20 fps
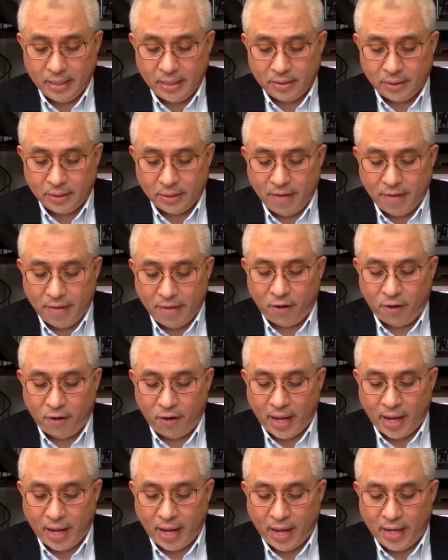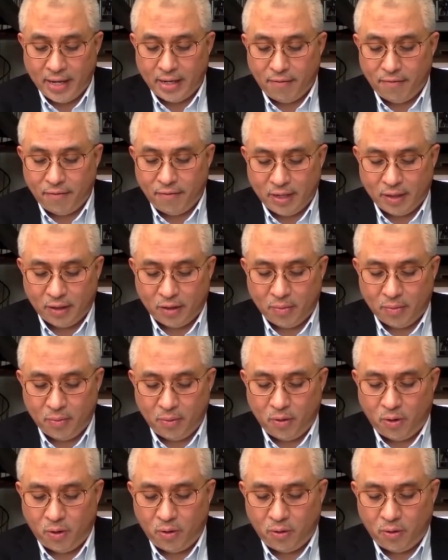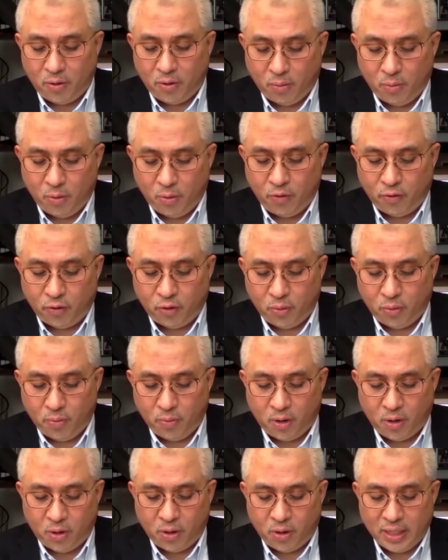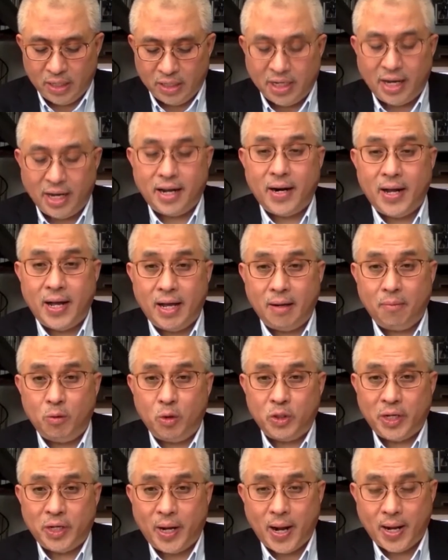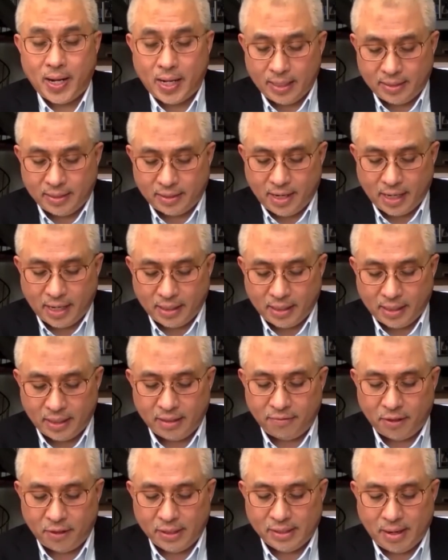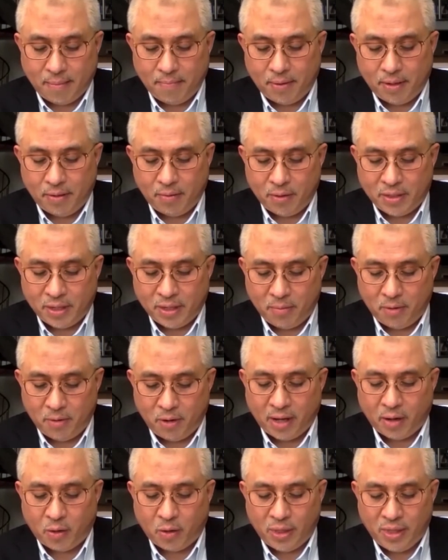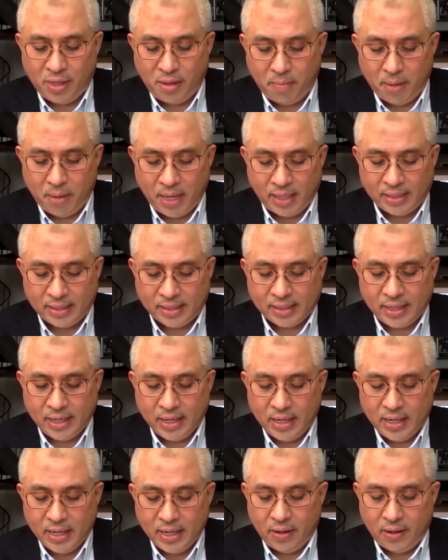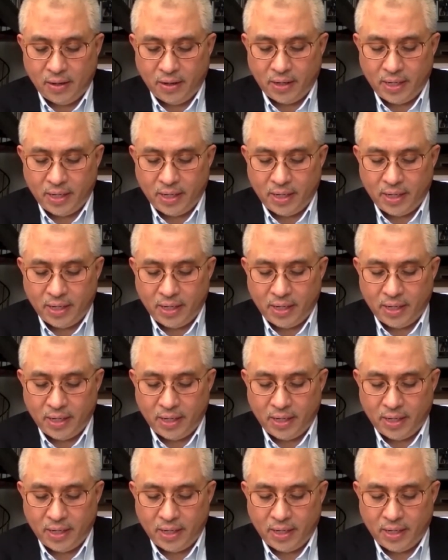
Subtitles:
So therefore, any endeavor to move to more ijara and musharaka structures, for example, which are more equity-based, or